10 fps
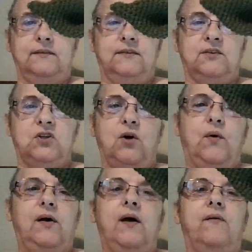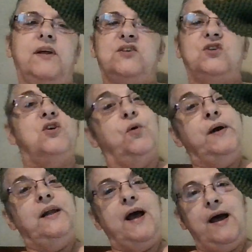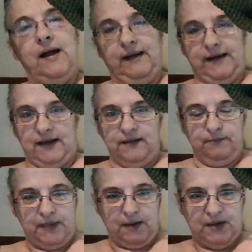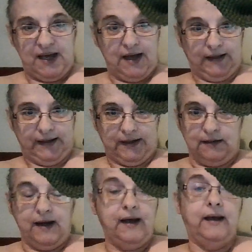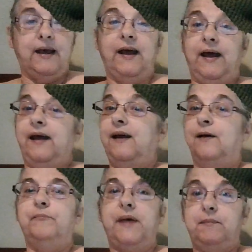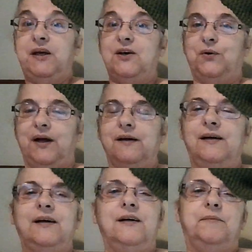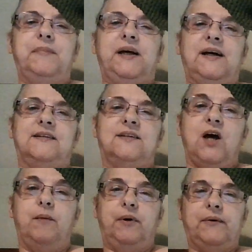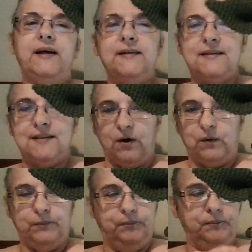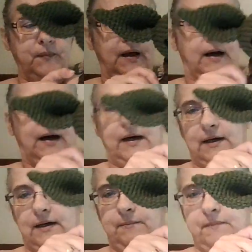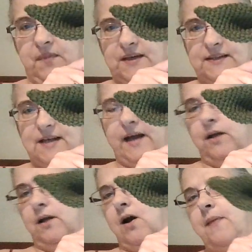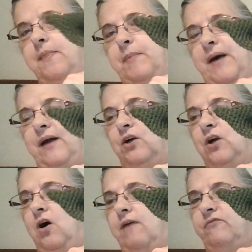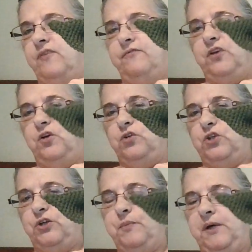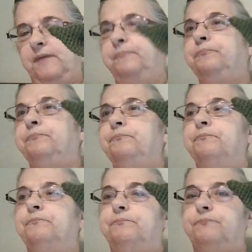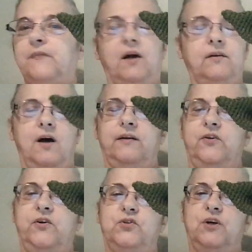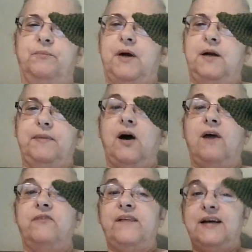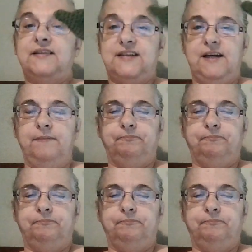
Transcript: So this is the green alien, baby alien, aka baby Yoda, because copyrights. So um, this, I got the pattern off of YouTube, or not YouTube, pardon me, off of Etsy.